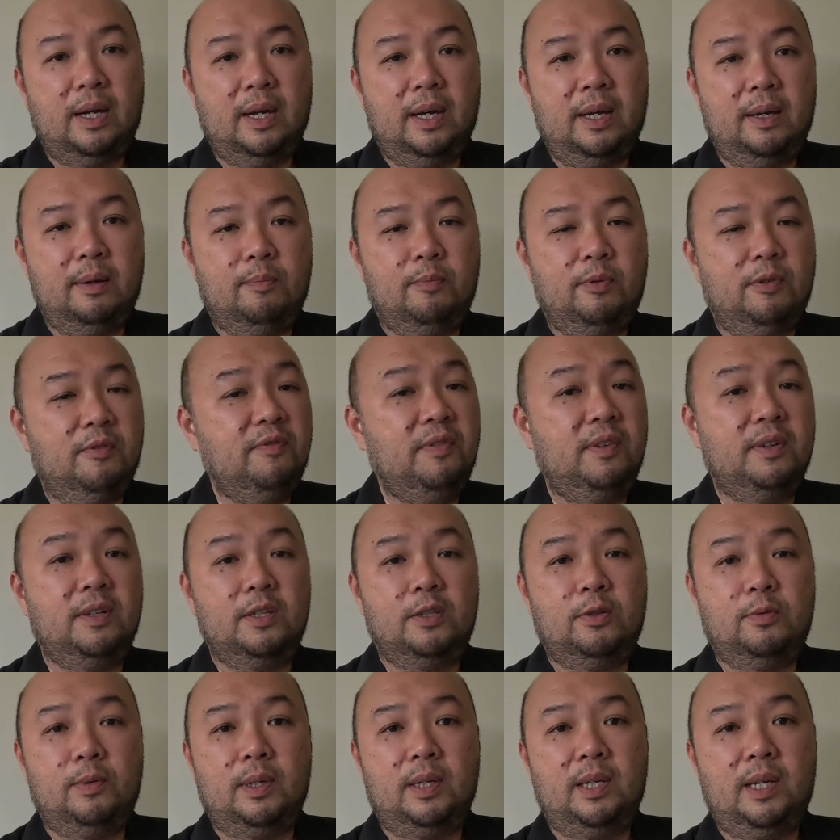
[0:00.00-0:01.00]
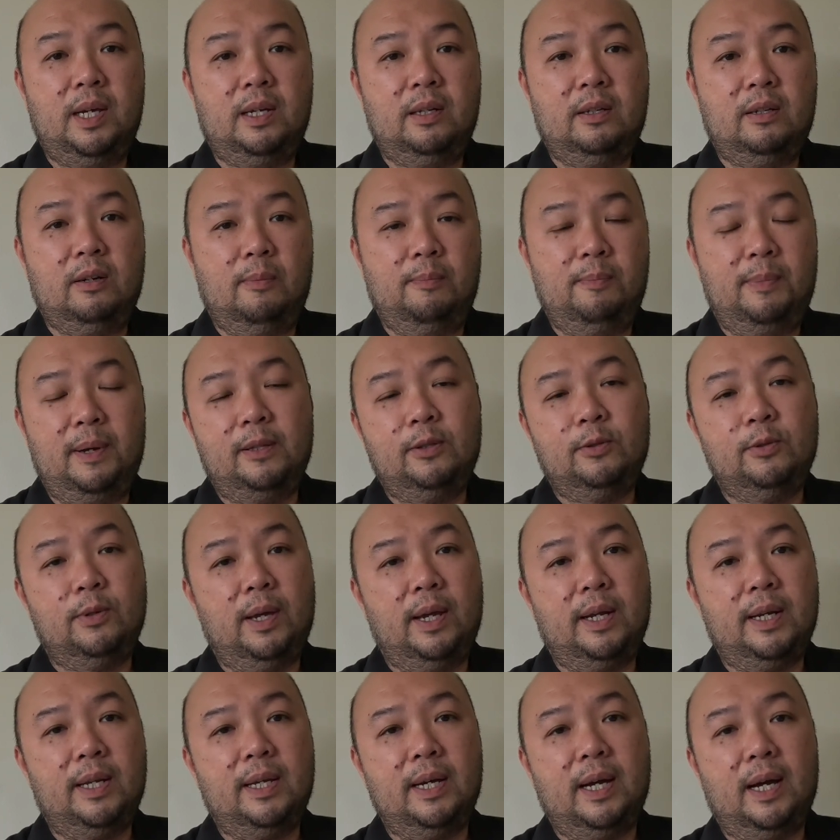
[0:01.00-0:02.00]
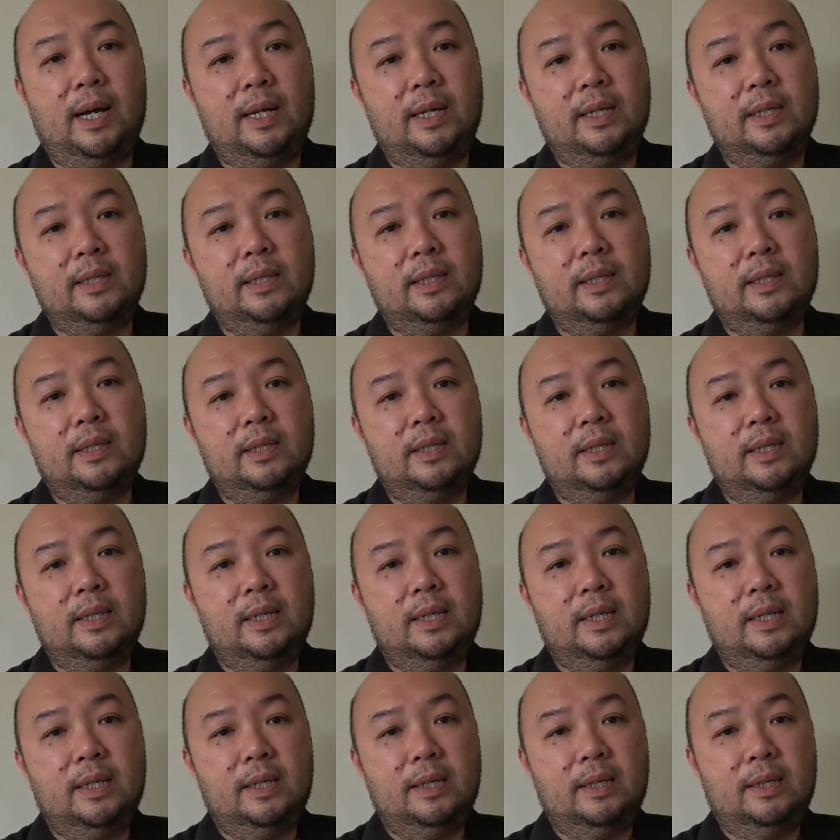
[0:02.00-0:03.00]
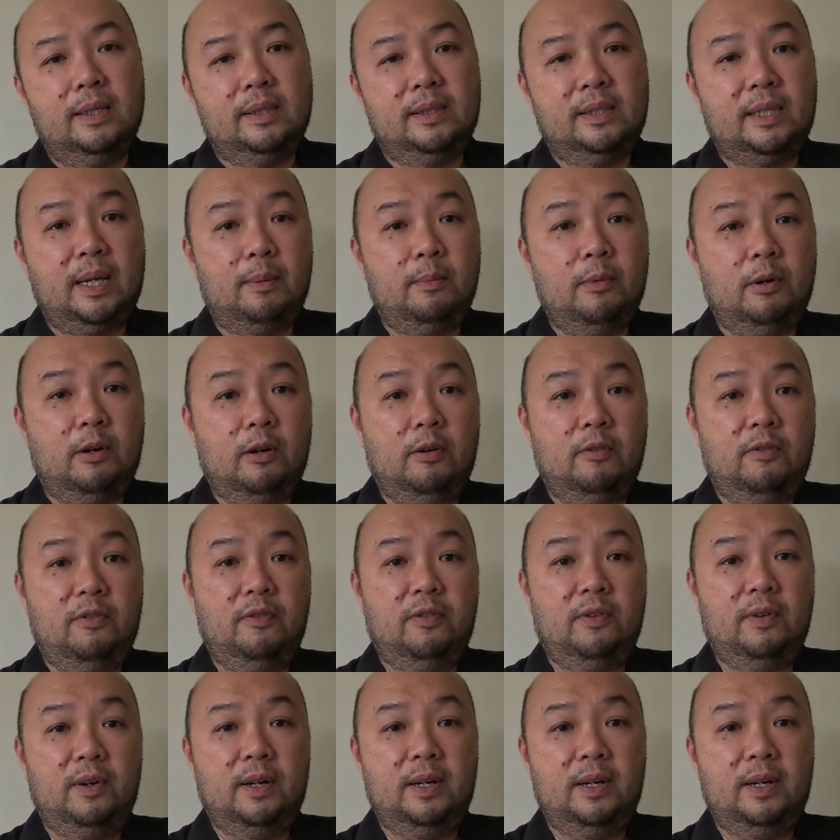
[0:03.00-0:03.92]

I prefer the swing gate compared to any other type of